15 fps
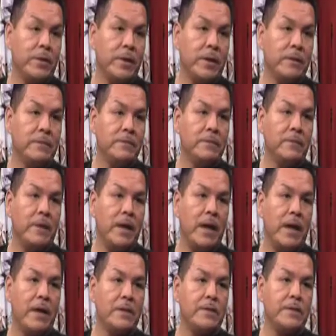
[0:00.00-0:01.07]
do it.
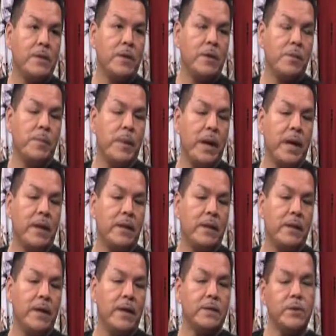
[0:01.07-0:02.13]
And so, but
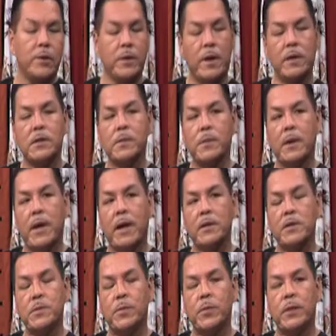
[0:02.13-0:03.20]
it turned out to be
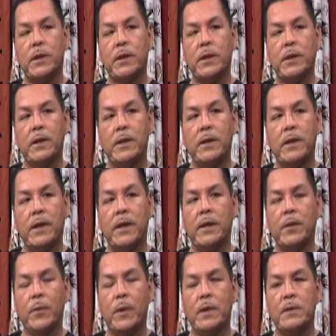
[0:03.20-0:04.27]
actually pretty good,
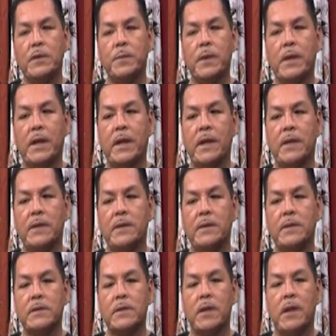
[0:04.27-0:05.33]
anyways,
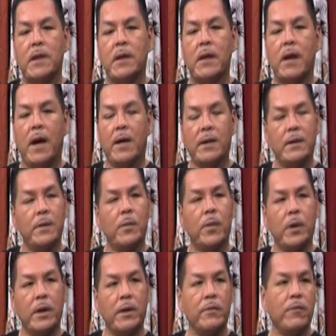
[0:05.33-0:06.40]
because I ended up
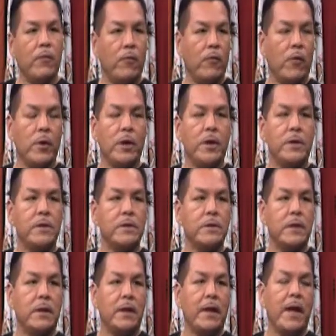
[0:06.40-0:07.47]
working him for four
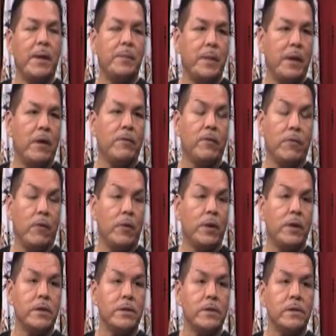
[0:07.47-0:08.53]
years, and they kept me on for four
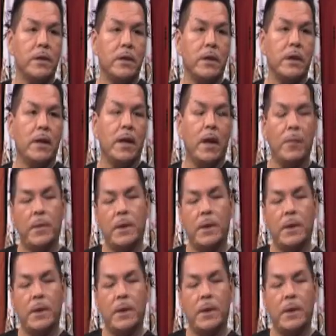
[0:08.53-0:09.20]
years, mm.